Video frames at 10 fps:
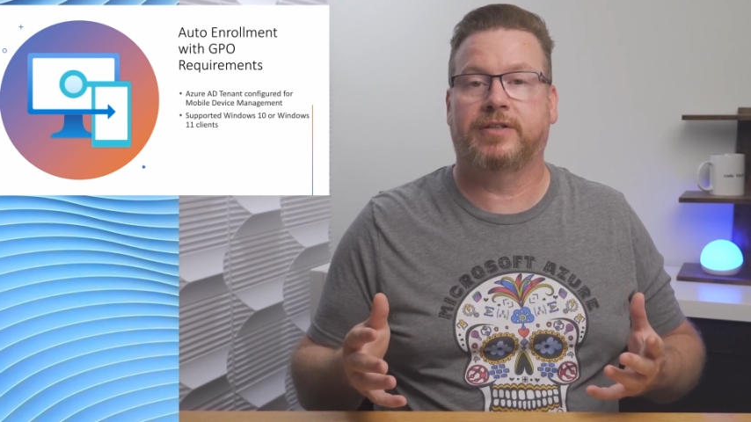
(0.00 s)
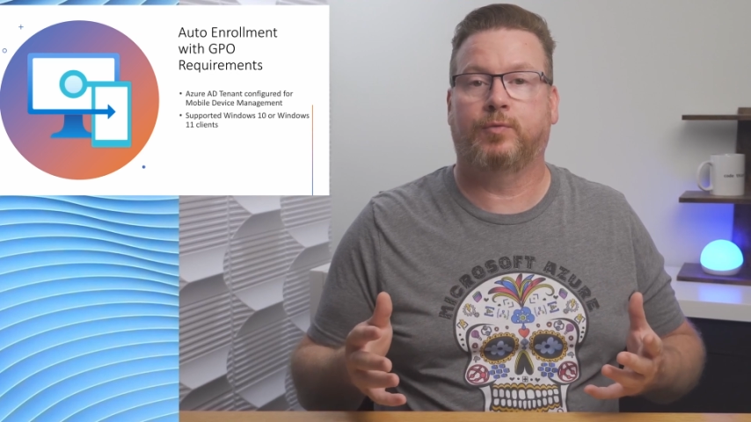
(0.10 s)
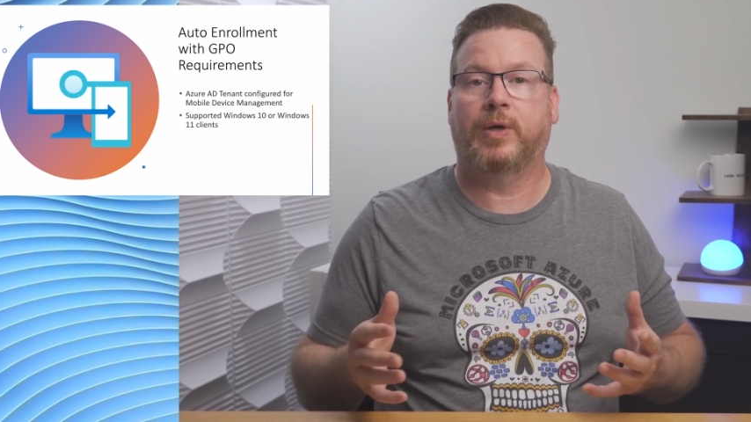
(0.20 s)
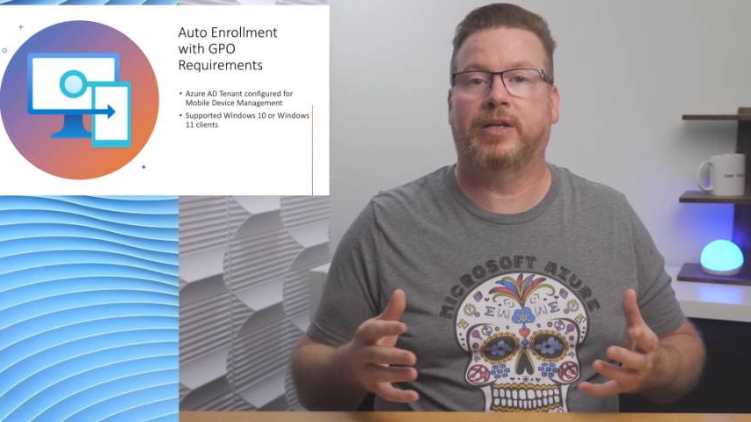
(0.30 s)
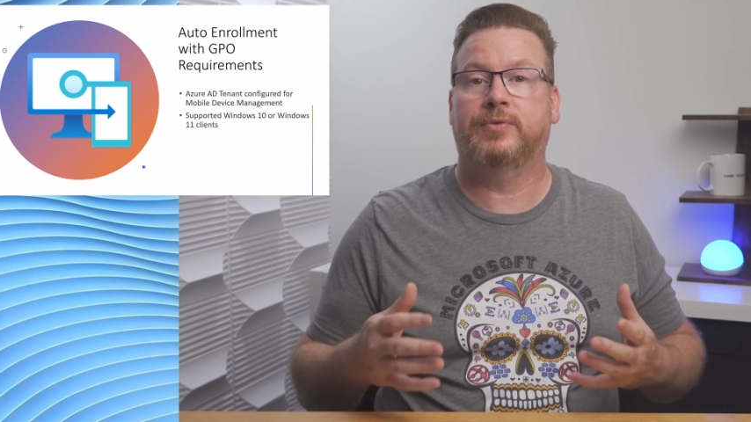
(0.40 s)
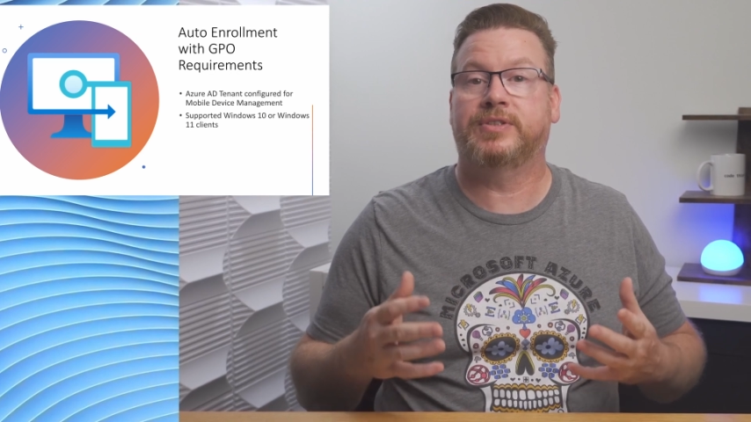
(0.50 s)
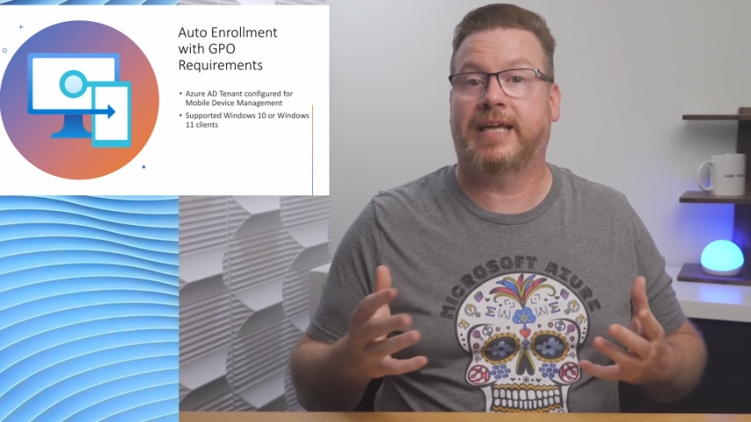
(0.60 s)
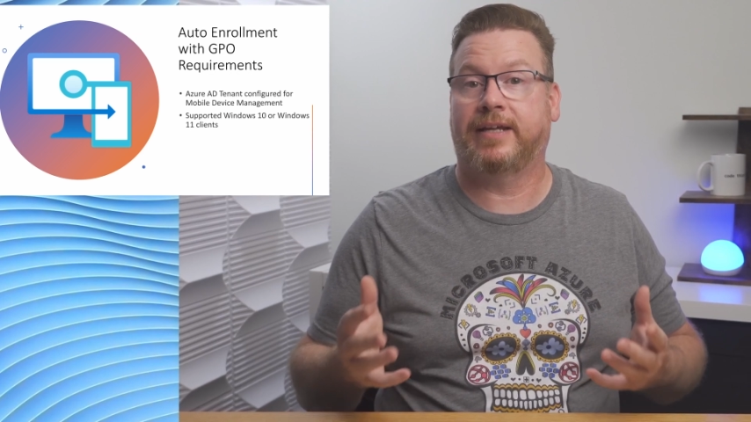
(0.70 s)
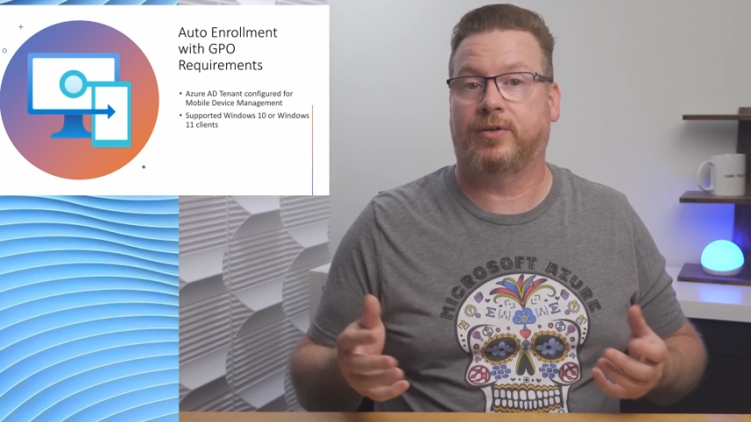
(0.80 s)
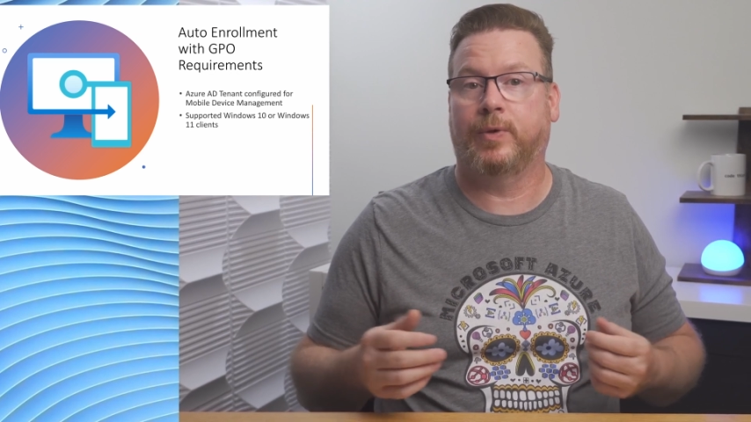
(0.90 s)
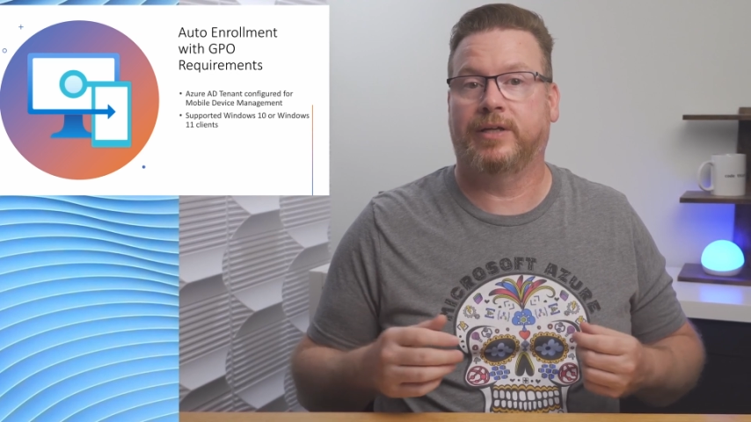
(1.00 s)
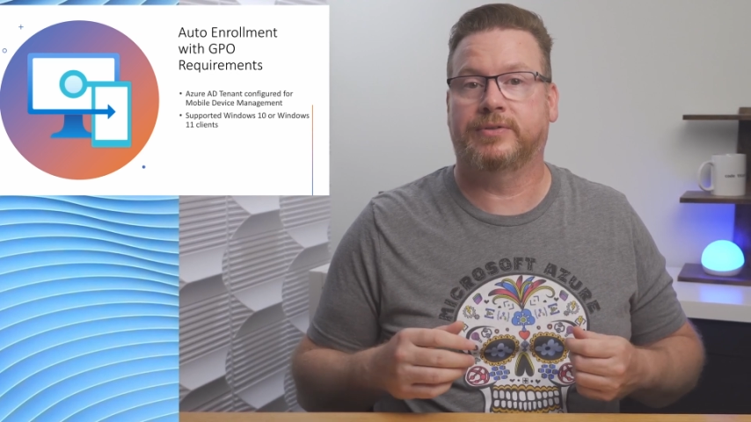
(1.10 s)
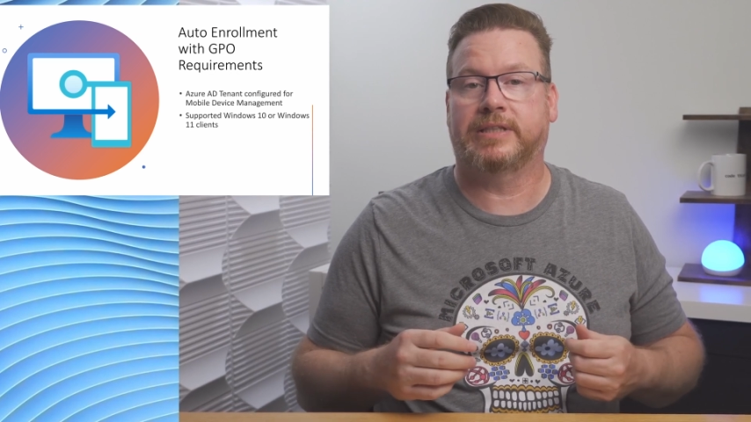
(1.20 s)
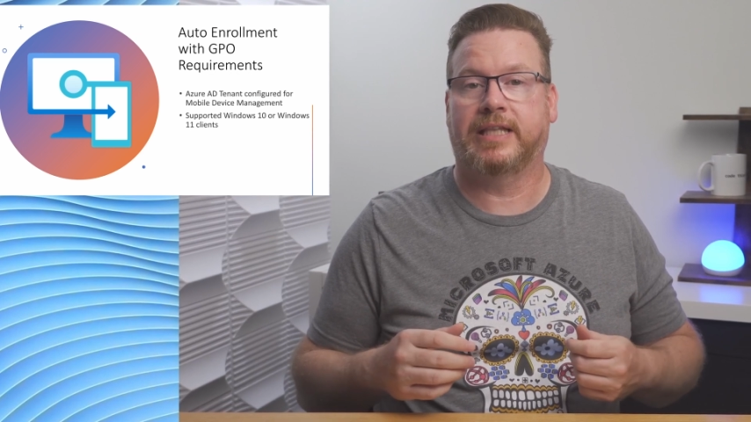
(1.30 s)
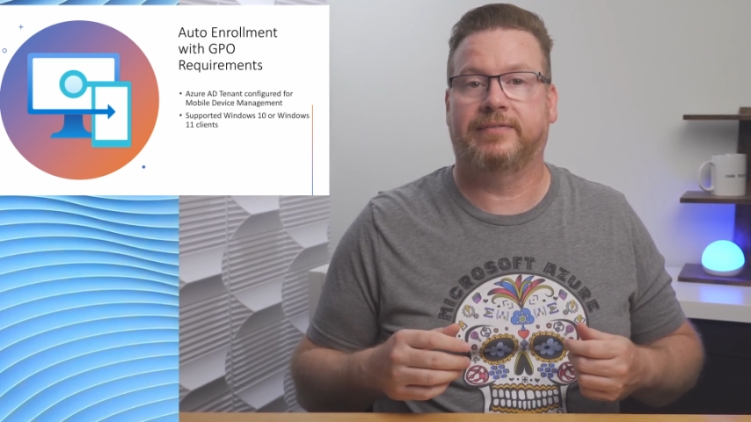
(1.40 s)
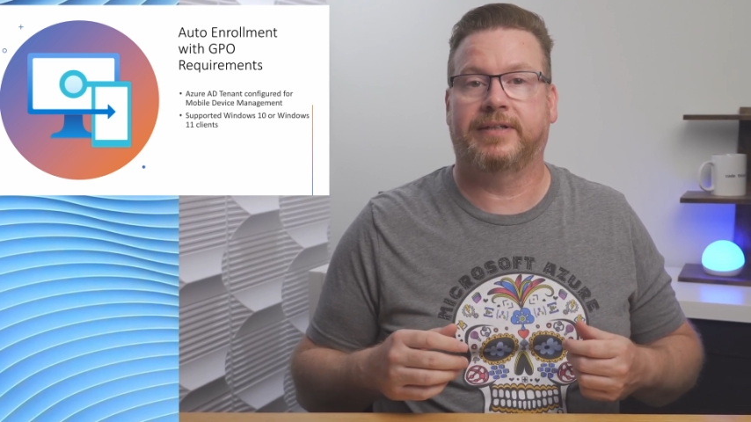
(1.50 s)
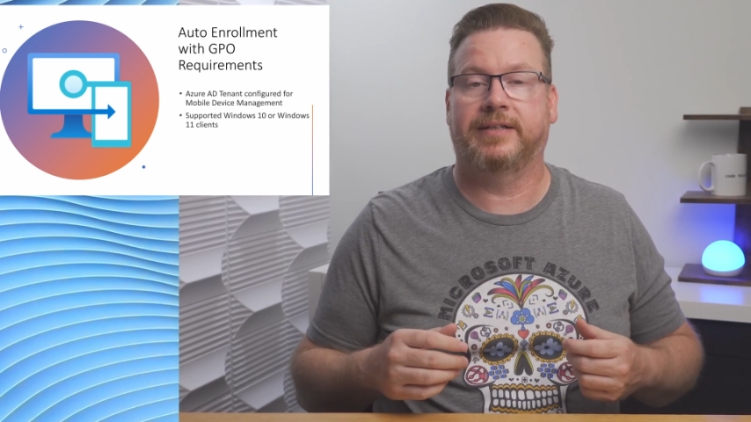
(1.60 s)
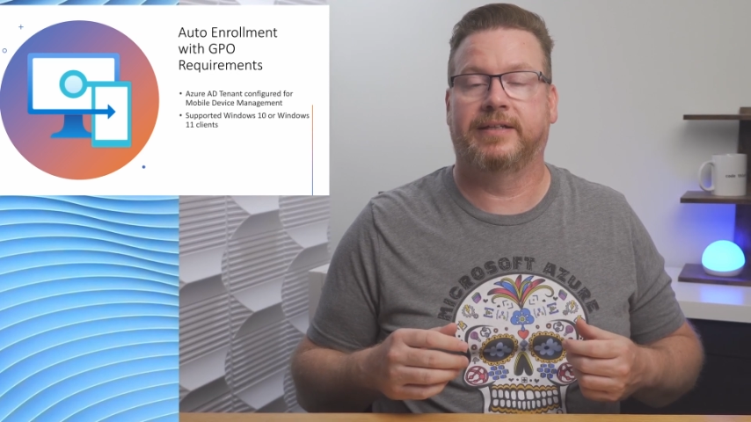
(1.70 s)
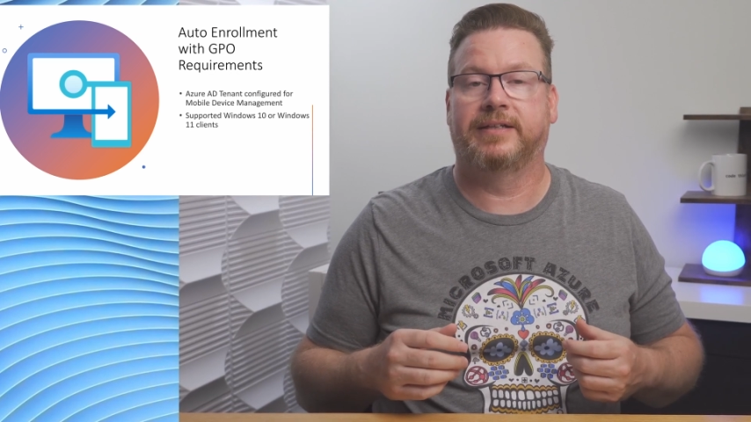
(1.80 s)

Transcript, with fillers: of Windows 10 or Windows 11.